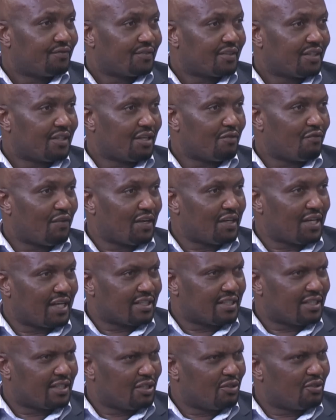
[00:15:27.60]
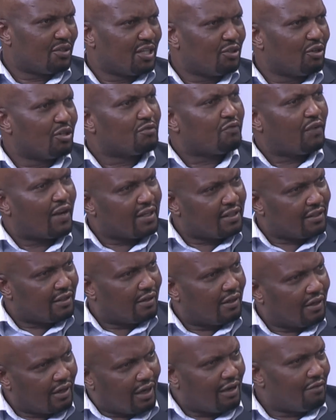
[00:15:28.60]
They find that they don't
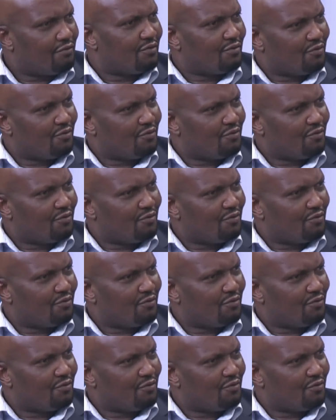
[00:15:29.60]
find love.